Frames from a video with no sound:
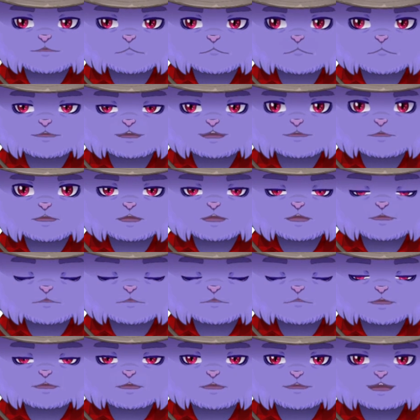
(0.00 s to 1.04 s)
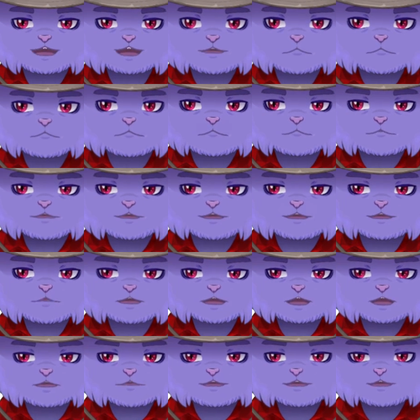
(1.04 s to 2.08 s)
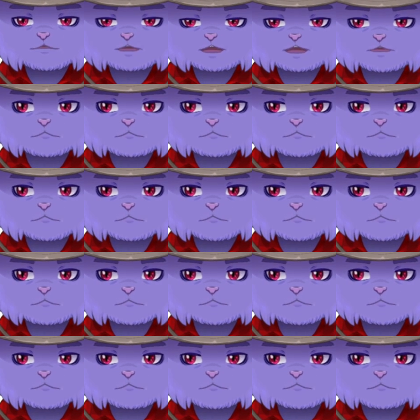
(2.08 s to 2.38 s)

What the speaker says: more damage to them than it does to